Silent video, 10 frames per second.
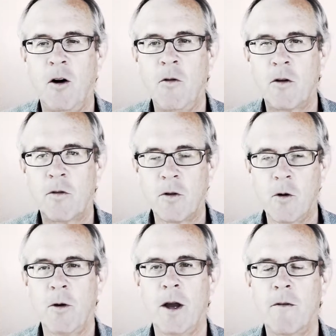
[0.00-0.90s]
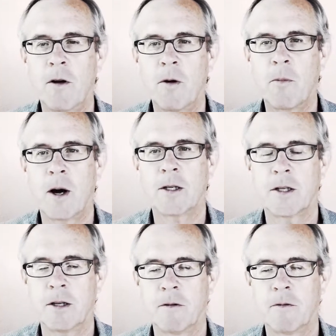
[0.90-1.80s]
overflowing everywhere
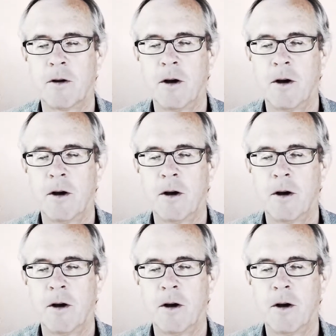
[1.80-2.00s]
positive.